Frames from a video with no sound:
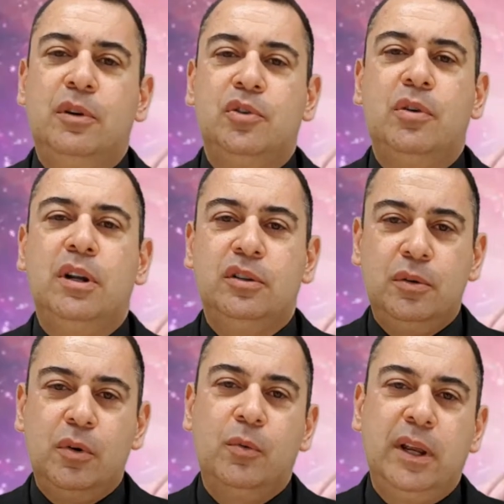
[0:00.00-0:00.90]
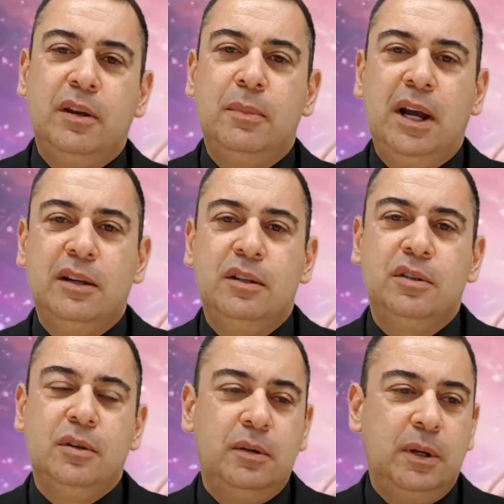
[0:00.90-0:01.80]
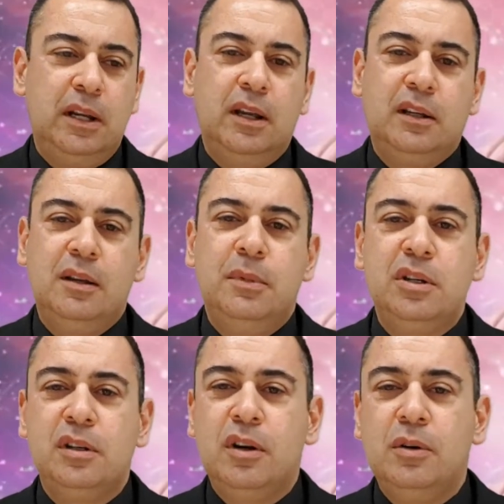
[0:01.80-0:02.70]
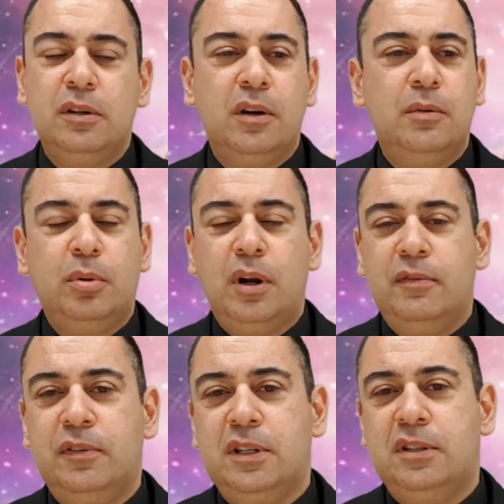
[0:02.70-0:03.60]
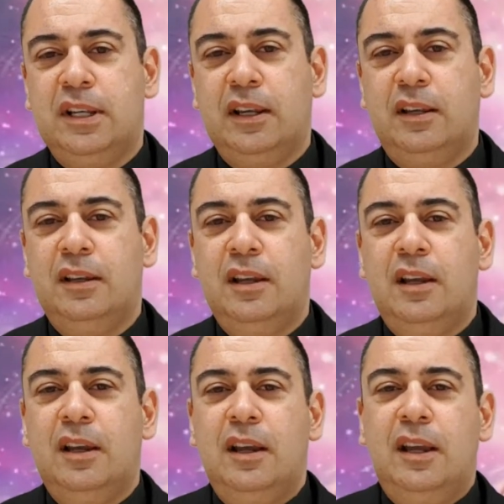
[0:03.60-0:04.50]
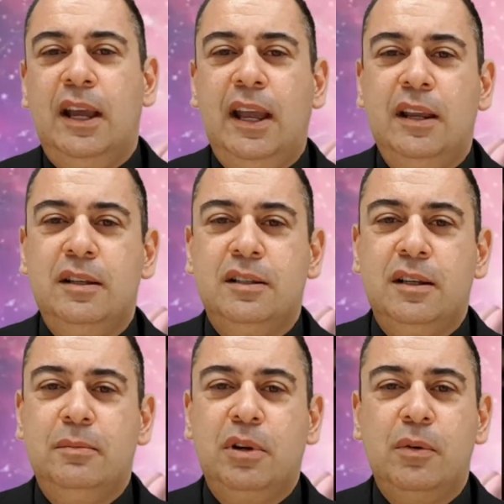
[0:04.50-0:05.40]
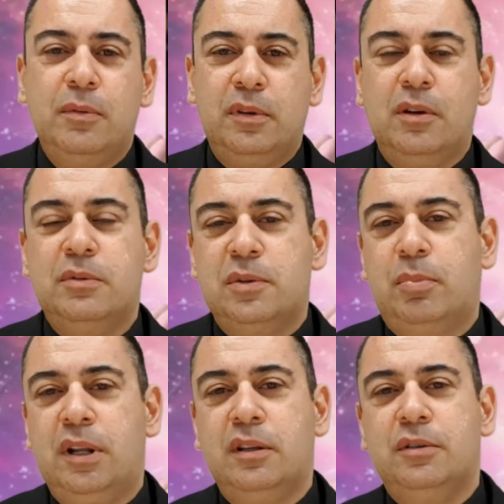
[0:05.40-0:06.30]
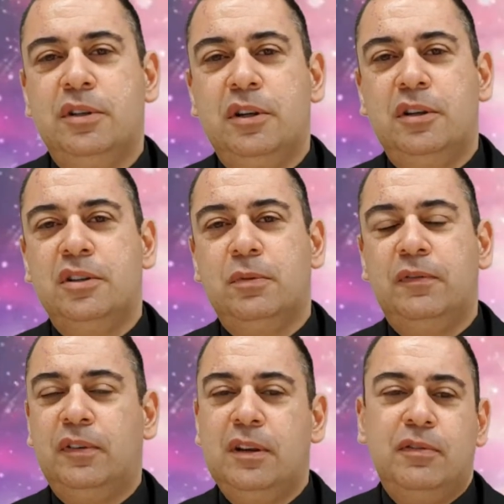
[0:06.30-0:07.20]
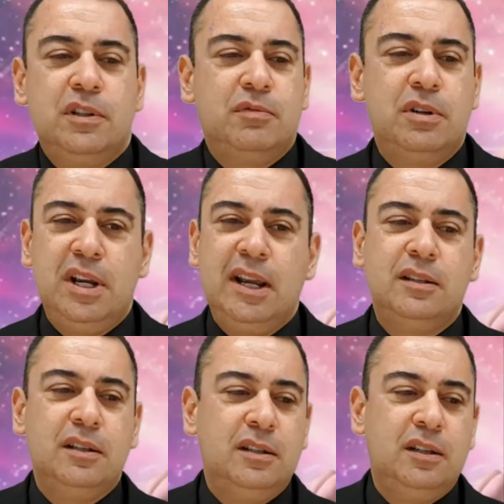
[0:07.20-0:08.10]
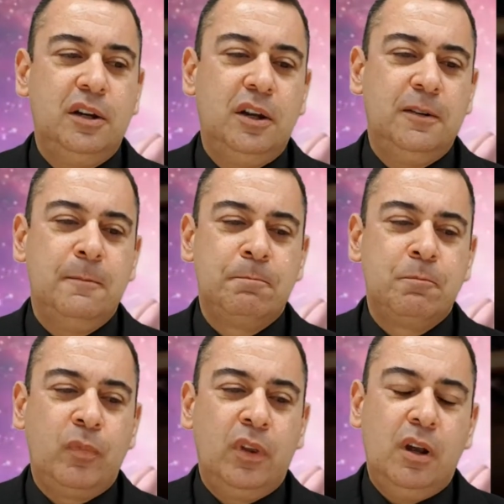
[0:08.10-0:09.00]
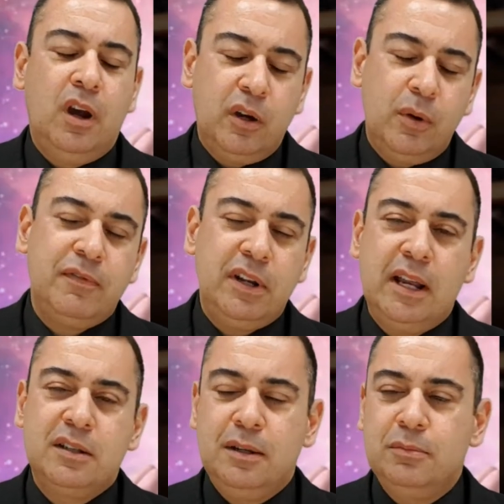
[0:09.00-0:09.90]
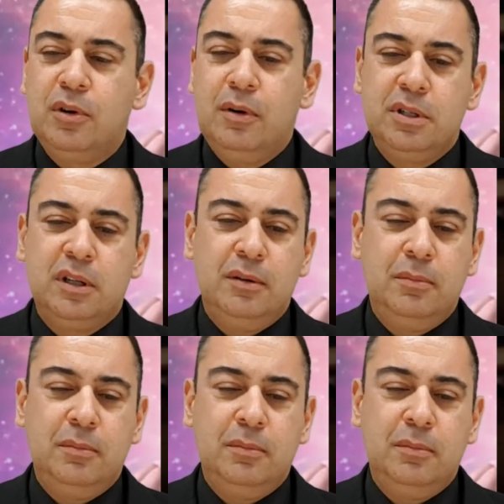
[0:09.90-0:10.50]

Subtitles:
and trying to do what we're commanded to and our commission. Go and pray the sick and go and spread the good news. If it's rejected, you know, I know even now, sometimes it can